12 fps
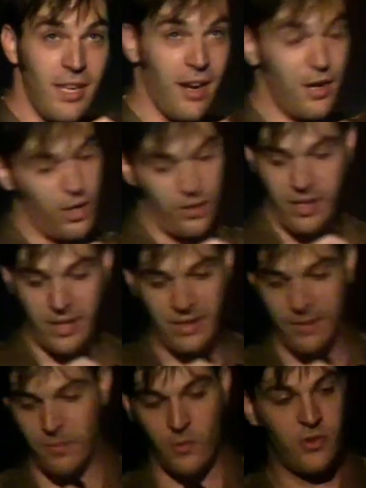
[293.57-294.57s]
the air. You get
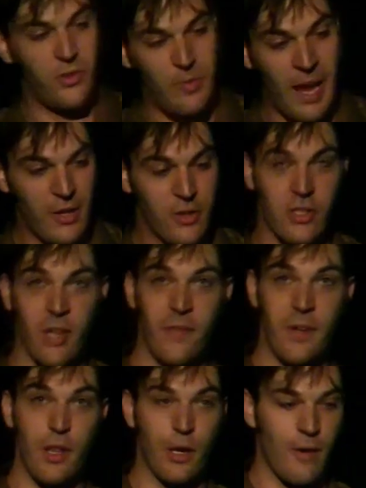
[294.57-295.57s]
to smash
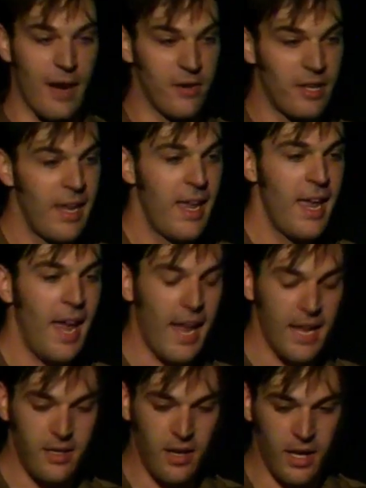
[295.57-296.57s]
yourself into the ground.
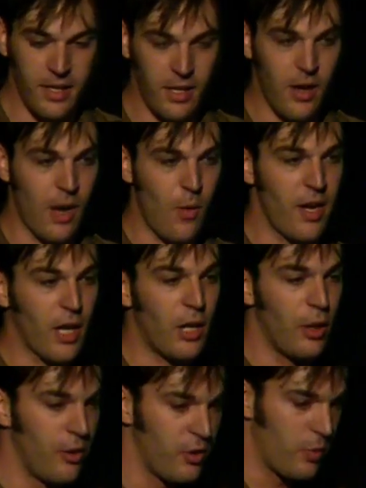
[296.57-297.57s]
And you know, I want to
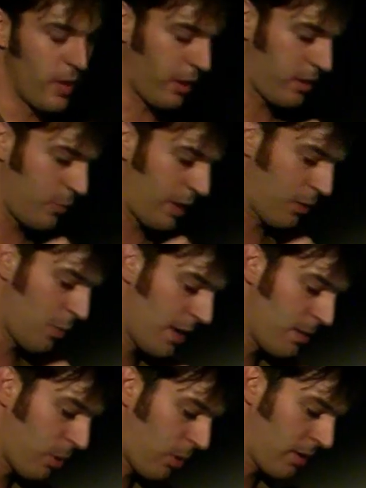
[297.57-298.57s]
close with
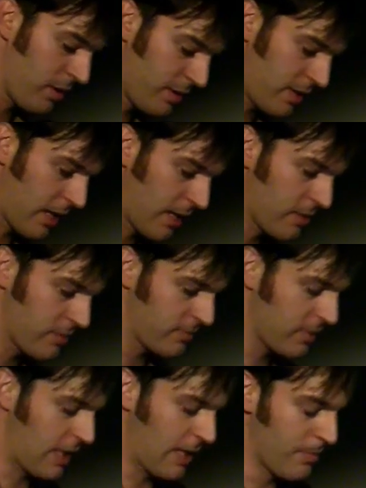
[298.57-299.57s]
one important
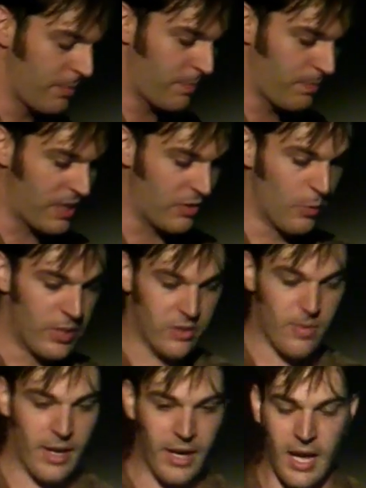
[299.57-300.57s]
piece of
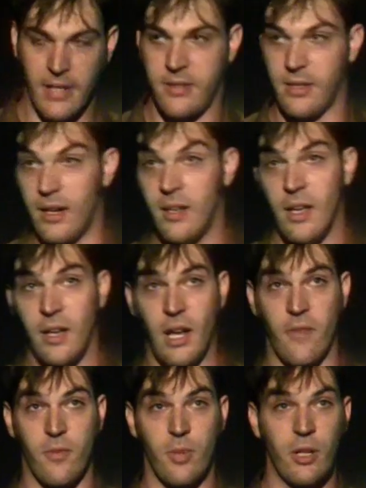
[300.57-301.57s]
wisdom I got
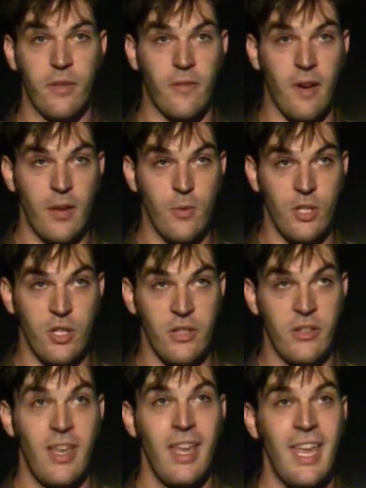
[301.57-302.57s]
from a good friend, which
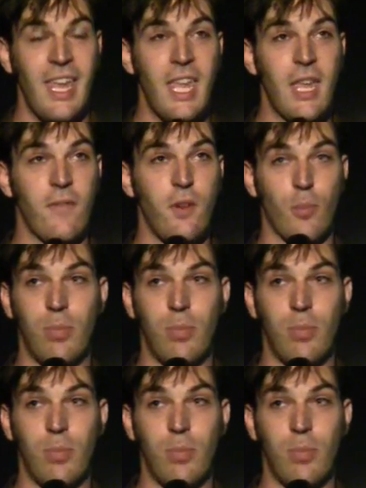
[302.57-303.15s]
is, if your